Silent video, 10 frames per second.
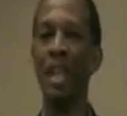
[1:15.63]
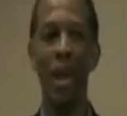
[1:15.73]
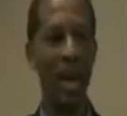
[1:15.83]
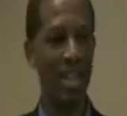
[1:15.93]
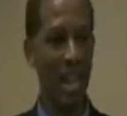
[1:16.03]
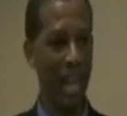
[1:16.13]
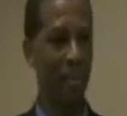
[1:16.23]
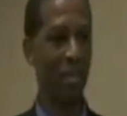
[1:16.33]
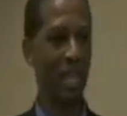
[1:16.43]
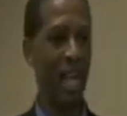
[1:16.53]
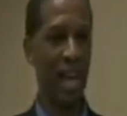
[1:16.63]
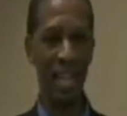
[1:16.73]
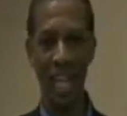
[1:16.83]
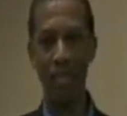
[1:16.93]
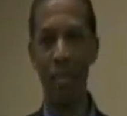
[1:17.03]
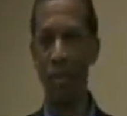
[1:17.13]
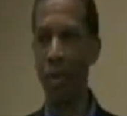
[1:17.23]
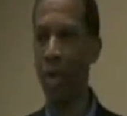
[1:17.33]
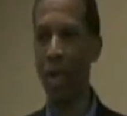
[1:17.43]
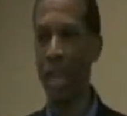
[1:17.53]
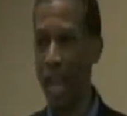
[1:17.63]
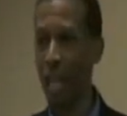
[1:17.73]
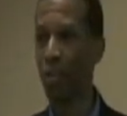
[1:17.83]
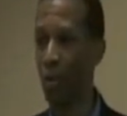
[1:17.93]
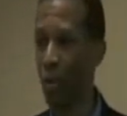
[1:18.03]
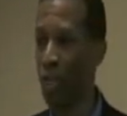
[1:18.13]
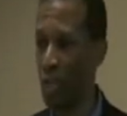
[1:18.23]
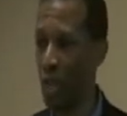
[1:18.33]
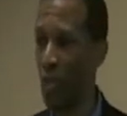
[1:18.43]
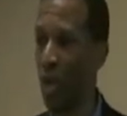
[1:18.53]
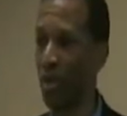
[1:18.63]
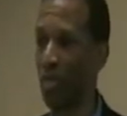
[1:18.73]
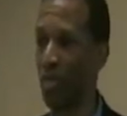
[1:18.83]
Now, as I am today, I stand before you a California city boy.